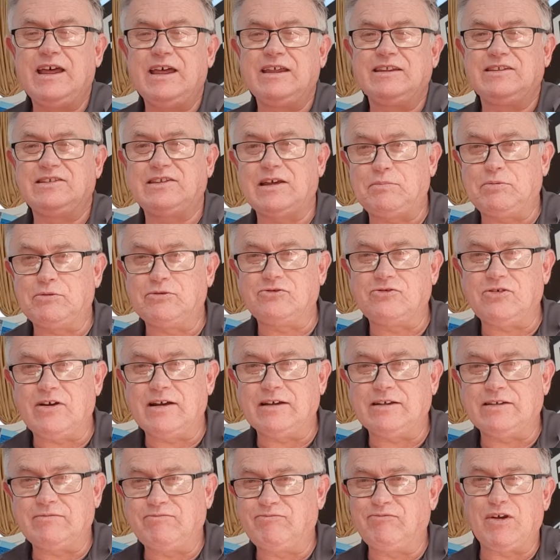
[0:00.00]
Supple
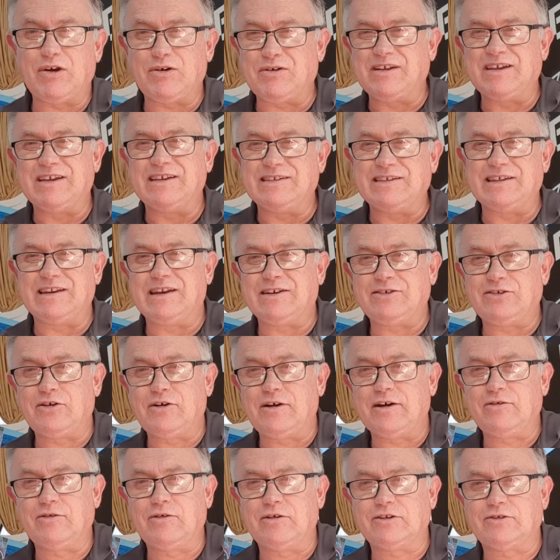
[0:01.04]
trace, very easy to
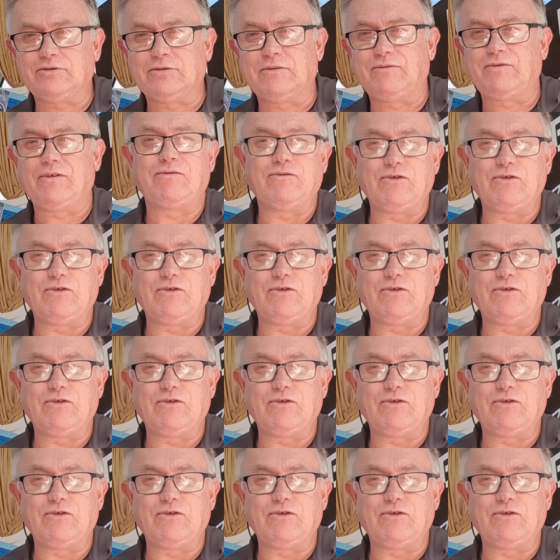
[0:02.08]
tie knots with.